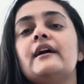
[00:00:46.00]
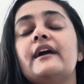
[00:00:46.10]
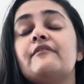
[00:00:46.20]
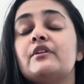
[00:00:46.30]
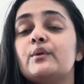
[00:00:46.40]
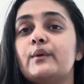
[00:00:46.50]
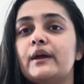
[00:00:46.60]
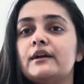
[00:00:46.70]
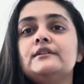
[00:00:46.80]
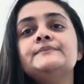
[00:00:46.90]

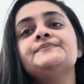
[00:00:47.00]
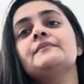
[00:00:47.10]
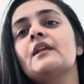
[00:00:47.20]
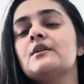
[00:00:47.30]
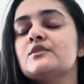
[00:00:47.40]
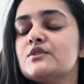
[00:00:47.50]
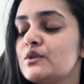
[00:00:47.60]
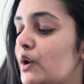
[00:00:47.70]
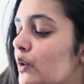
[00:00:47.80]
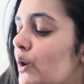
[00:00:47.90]
everywhere.
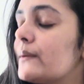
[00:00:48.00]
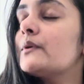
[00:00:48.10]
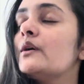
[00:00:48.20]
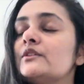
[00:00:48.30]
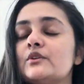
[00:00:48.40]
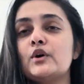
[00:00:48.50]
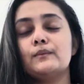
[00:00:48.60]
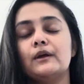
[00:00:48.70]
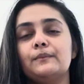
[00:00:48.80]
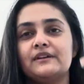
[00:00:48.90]
So I'm going to talk
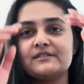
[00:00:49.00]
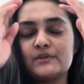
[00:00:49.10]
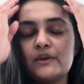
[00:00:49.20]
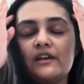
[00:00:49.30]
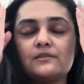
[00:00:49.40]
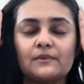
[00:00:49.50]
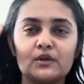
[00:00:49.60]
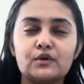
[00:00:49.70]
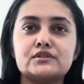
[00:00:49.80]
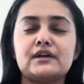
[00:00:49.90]
about PCOS,
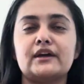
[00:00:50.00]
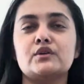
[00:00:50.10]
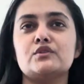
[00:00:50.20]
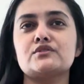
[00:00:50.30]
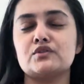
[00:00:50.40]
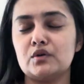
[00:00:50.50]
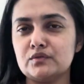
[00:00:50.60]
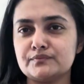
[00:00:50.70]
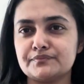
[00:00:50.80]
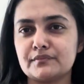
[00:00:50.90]
because I also
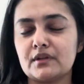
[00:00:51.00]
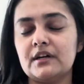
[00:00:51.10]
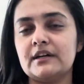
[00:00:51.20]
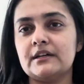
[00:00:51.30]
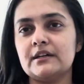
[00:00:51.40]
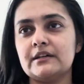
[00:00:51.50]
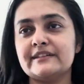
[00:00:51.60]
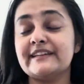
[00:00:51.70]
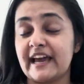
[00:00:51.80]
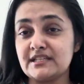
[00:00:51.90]

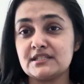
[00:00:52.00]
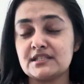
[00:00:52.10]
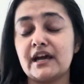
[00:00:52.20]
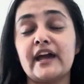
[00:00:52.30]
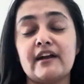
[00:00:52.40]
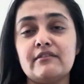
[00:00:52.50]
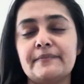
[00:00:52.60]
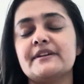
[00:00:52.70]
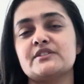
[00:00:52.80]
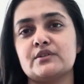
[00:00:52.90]
guess I have a
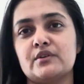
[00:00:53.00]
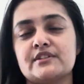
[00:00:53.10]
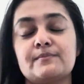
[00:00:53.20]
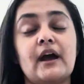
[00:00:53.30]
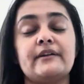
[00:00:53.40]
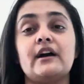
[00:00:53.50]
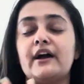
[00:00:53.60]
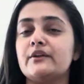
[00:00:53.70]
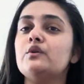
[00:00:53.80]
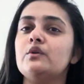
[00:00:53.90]
PCOS, but
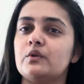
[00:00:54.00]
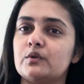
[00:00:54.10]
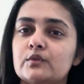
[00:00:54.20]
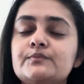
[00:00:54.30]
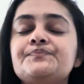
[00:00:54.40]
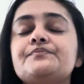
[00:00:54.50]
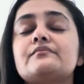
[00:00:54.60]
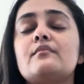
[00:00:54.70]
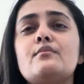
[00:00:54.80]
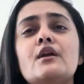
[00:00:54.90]
I don't know.
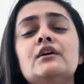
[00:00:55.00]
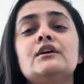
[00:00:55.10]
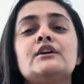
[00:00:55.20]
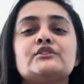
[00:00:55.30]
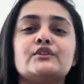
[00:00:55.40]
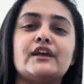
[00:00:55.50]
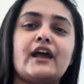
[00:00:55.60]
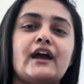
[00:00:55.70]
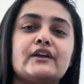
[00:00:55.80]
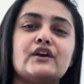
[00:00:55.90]
Today
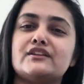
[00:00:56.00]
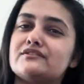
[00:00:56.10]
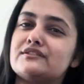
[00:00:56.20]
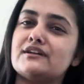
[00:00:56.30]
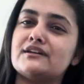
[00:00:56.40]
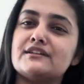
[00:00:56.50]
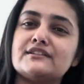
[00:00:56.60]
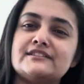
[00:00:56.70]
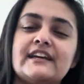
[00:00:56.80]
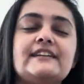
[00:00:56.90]
I got a
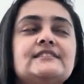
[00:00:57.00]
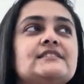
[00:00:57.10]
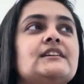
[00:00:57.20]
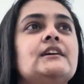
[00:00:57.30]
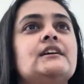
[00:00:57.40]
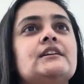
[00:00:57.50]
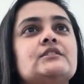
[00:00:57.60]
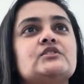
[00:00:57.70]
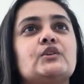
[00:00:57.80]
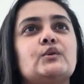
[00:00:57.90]
test,
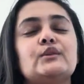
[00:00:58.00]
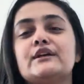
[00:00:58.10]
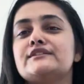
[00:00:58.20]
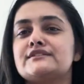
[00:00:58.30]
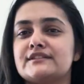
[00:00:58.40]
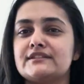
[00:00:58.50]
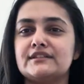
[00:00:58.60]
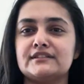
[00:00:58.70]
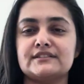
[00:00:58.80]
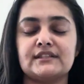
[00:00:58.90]
so let's see the
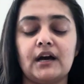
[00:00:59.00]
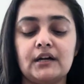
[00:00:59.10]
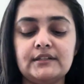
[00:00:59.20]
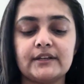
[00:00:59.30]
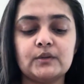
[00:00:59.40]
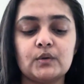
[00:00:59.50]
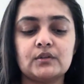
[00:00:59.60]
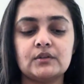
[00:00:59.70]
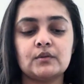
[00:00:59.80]
result. I don't